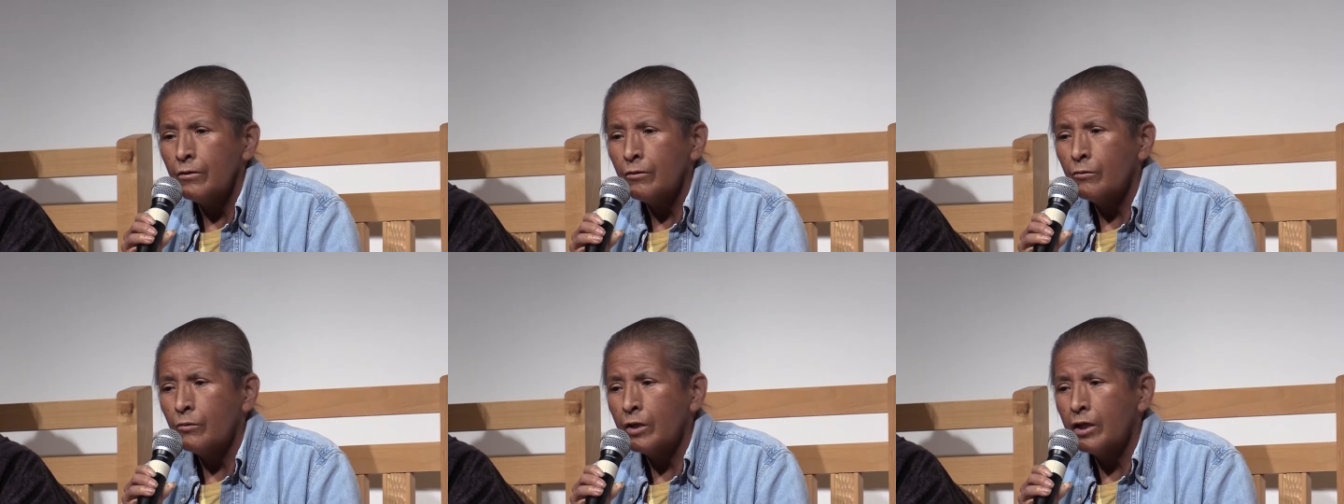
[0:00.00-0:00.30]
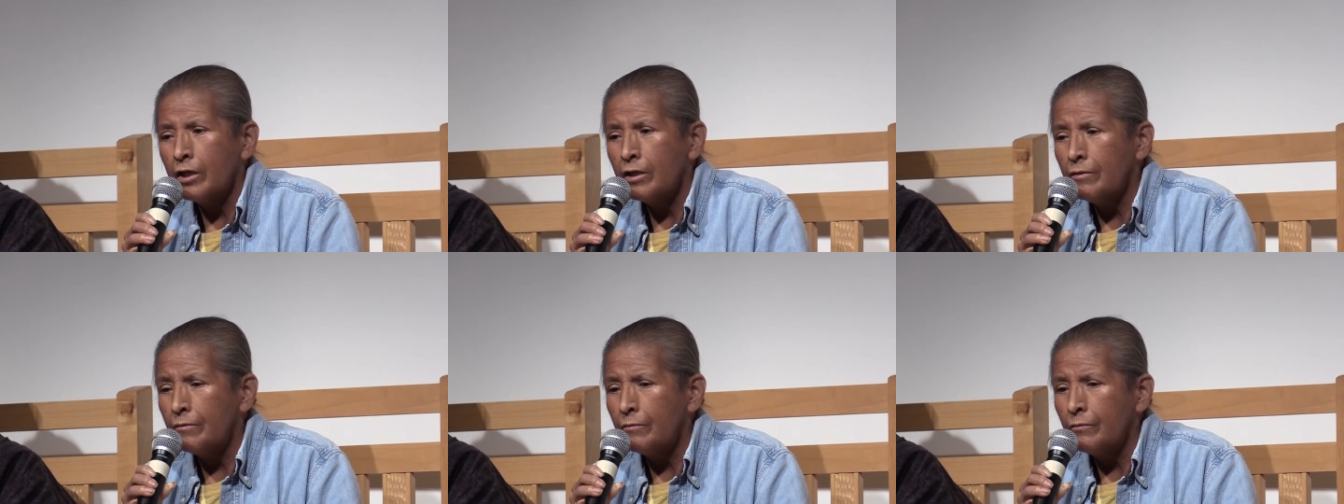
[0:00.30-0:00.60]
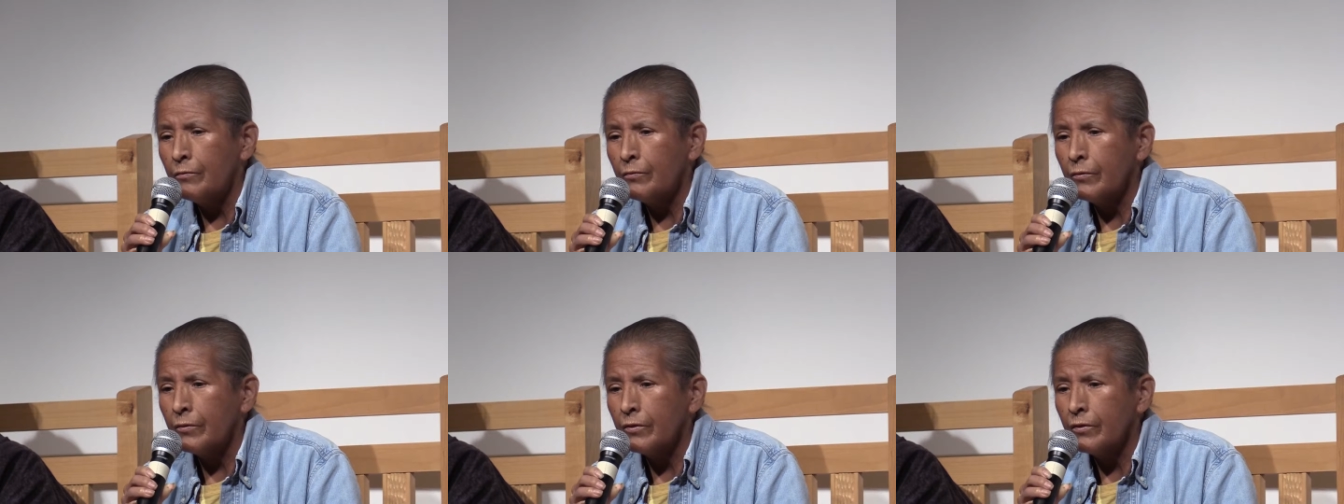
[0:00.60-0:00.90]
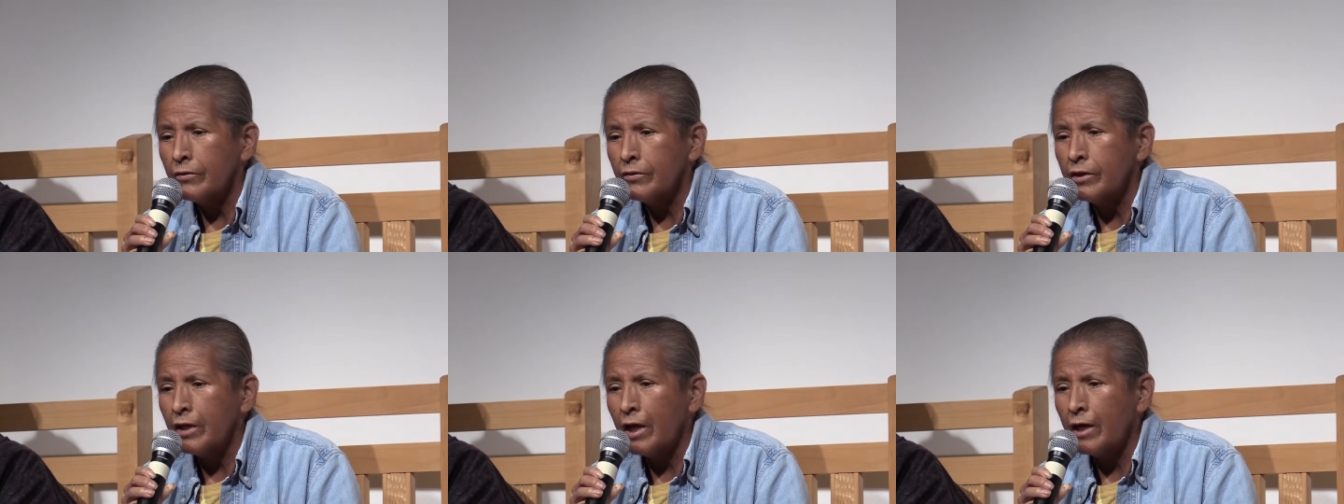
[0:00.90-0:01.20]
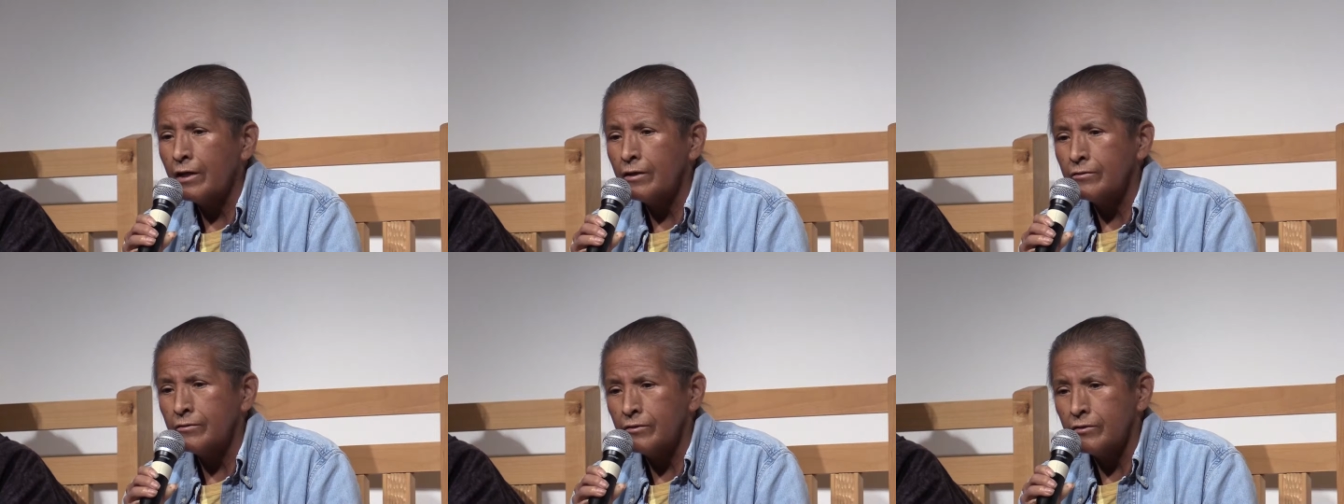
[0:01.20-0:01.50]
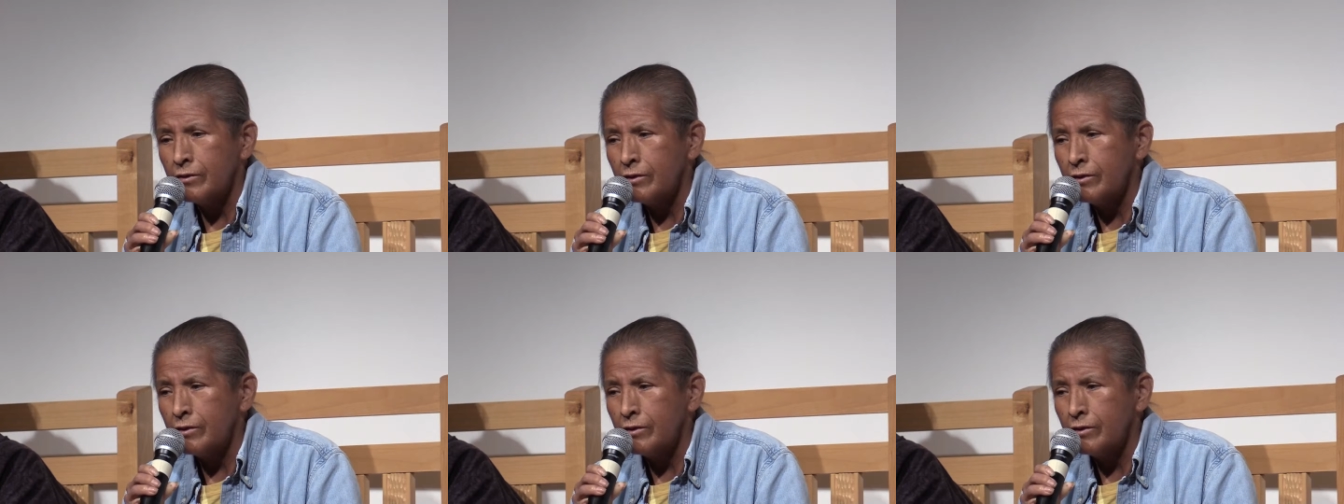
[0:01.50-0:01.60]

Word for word: Well, Taos